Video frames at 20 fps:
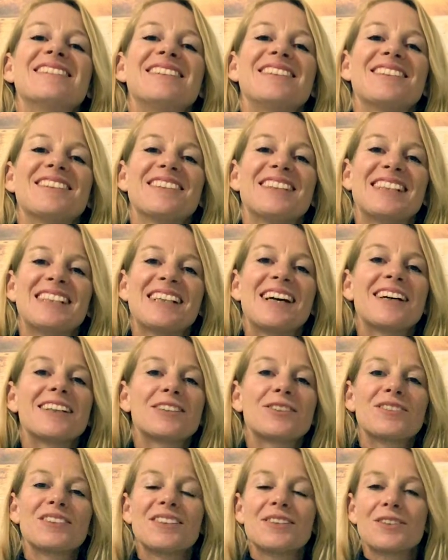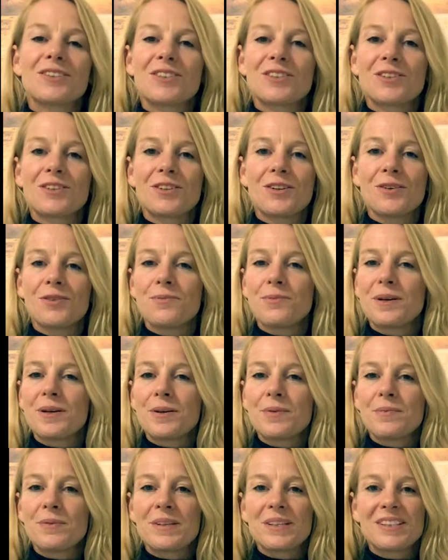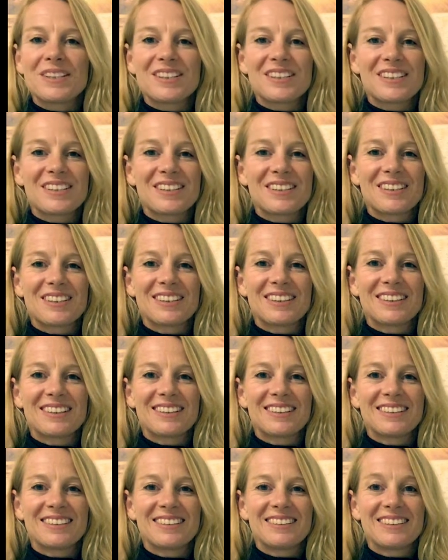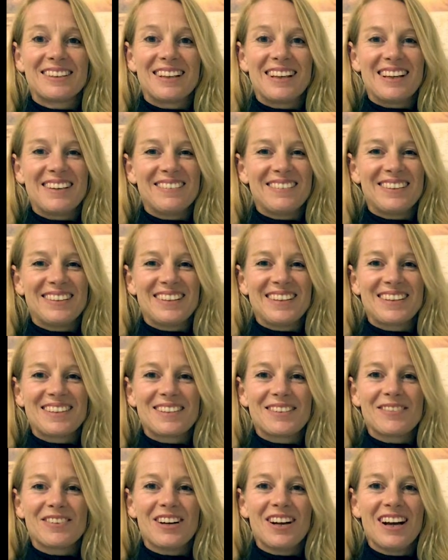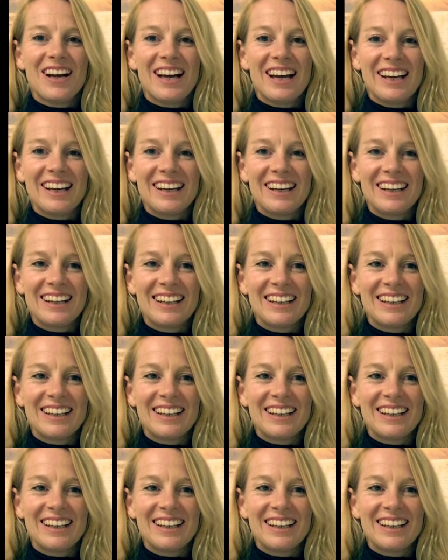you're in touch with your soul purpose. Everything is fine.